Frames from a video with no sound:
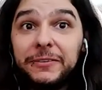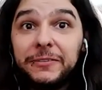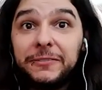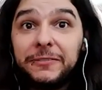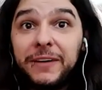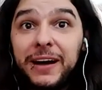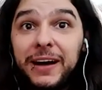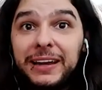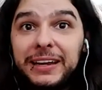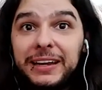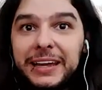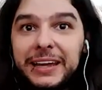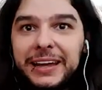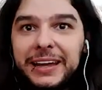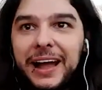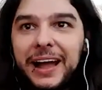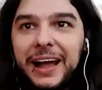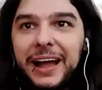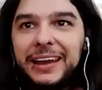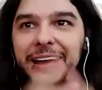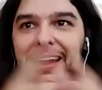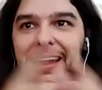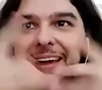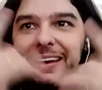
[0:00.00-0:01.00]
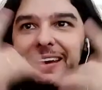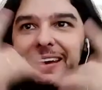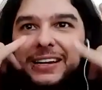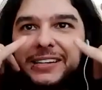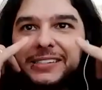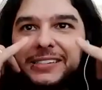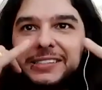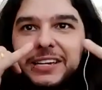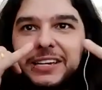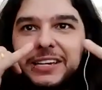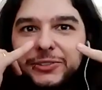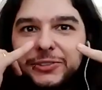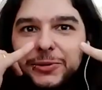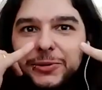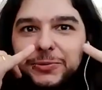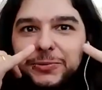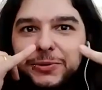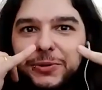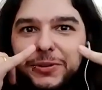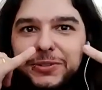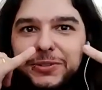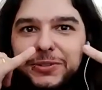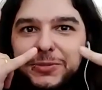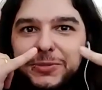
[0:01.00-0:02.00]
Fala aí, galera. Sejam todos